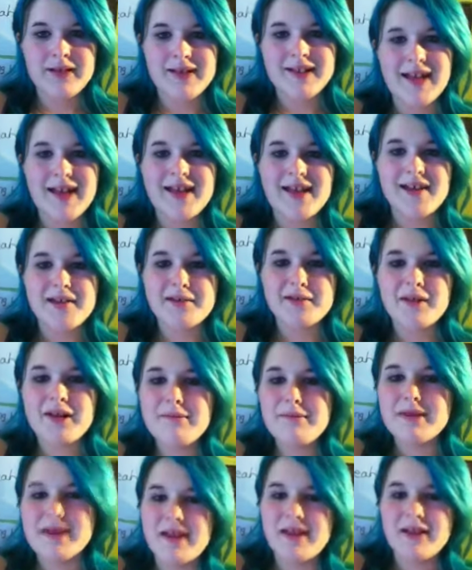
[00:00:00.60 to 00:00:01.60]
Hi guys, so
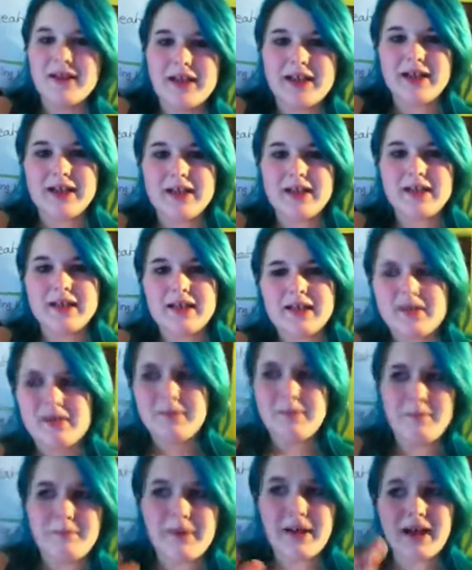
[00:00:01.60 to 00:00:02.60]
I'm making like
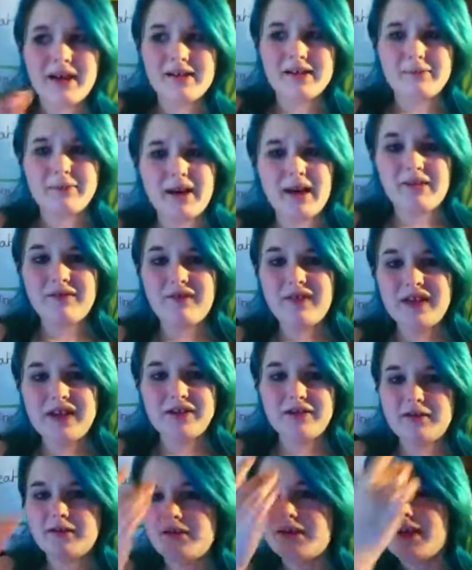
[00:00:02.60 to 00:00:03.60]
back-to-back -back
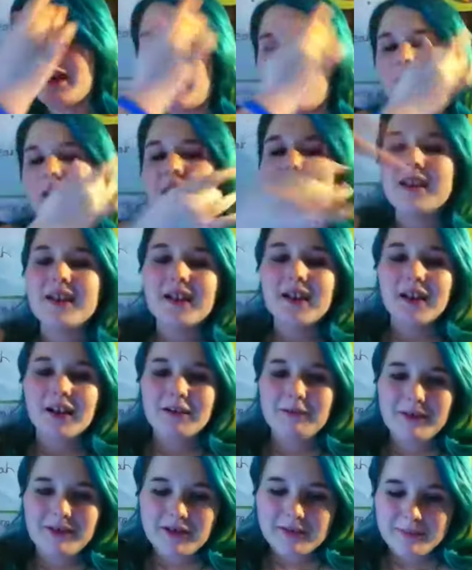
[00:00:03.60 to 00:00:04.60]
videos right now. Um,
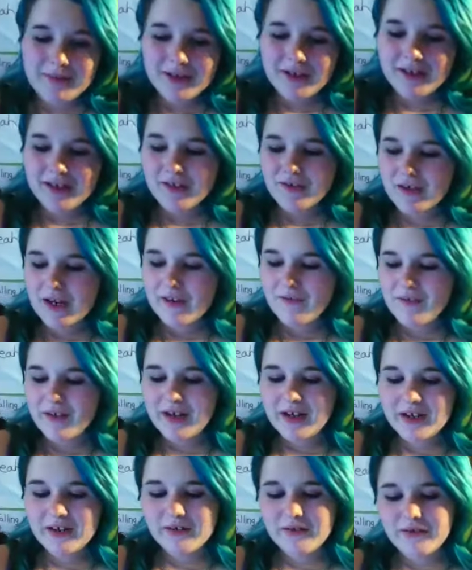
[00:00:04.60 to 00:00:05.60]
I just made a Q&A
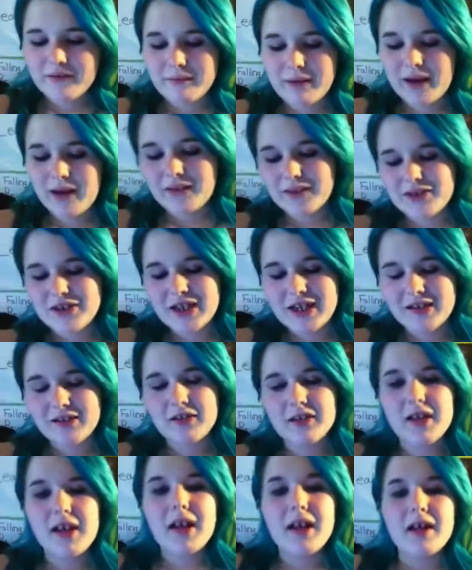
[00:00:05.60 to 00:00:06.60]
video for my other channel,
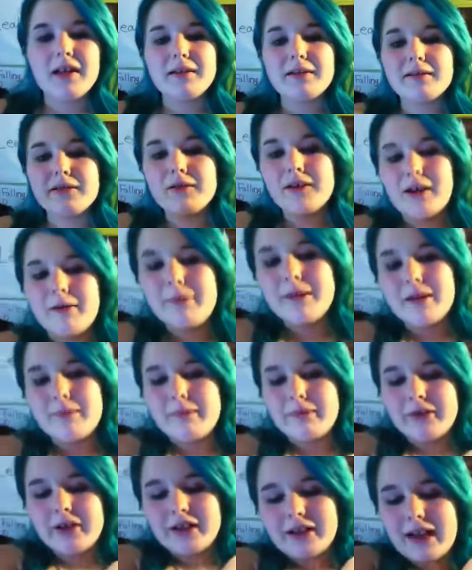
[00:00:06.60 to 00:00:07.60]
so I'll be
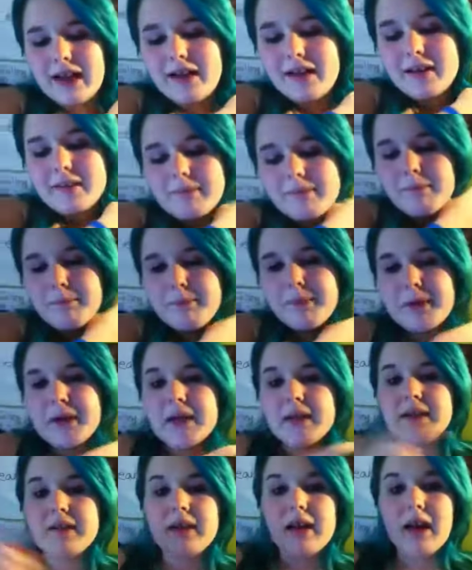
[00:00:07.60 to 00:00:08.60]
uploading that. But
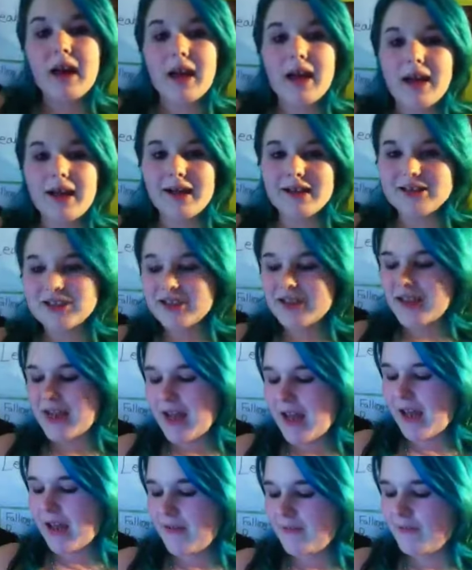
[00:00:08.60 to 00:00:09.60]
I actually
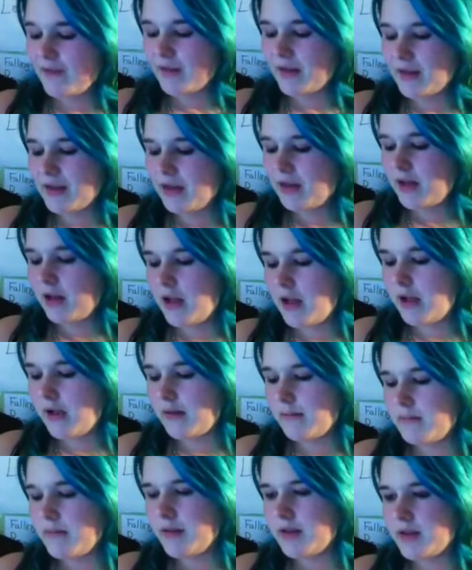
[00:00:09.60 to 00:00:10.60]
have a little,
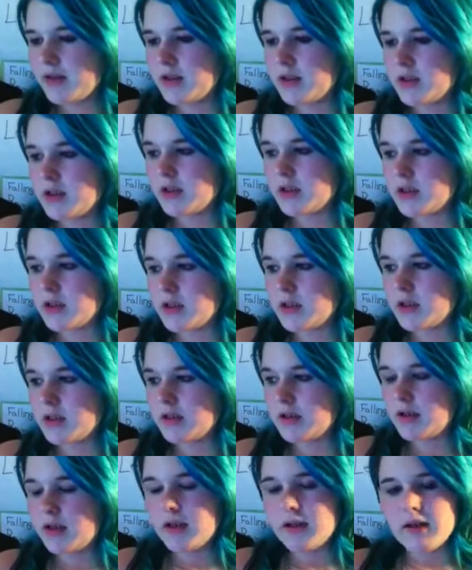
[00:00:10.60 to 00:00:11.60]
um,
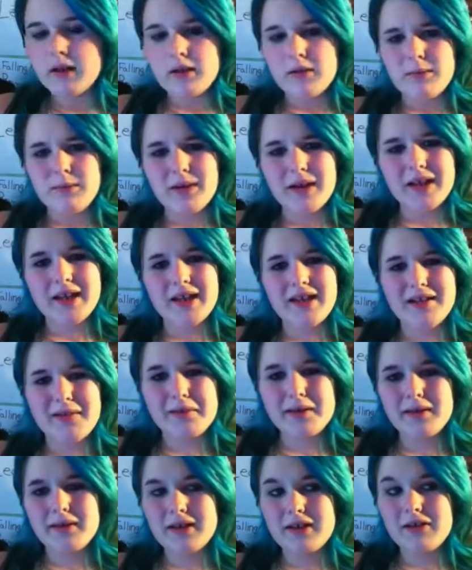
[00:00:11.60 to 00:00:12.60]
well I can't
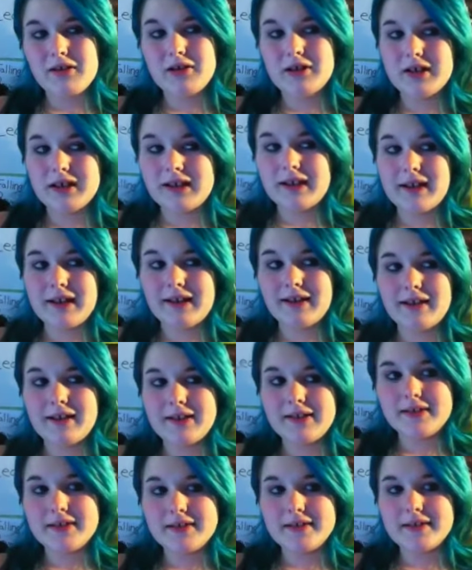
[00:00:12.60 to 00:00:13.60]
exactly call it a
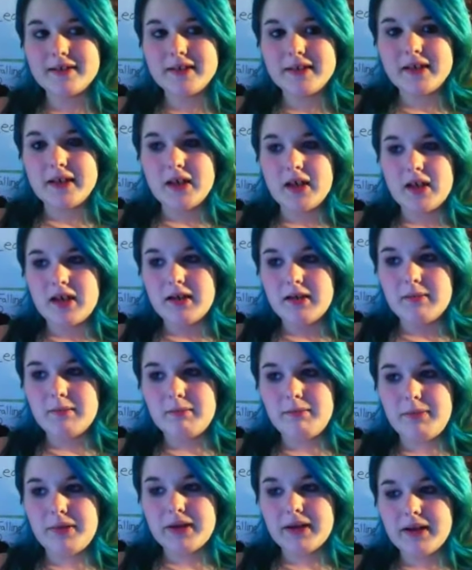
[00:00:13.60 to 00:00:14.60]
contest,
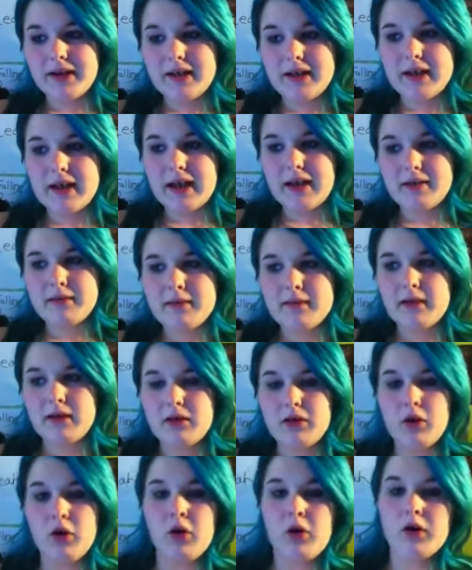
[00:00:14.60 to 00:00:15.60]
but I guess I'll
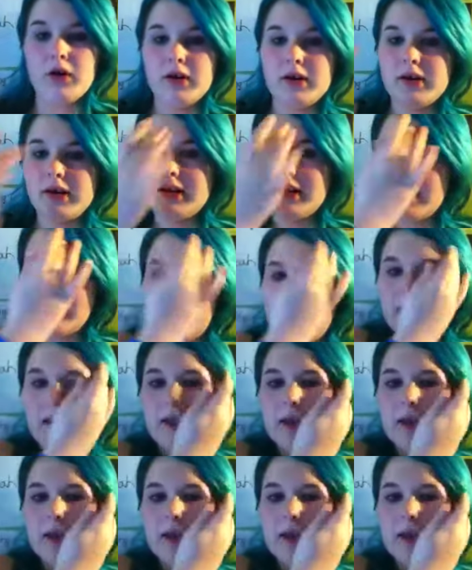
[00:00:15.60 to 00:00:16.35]
call it like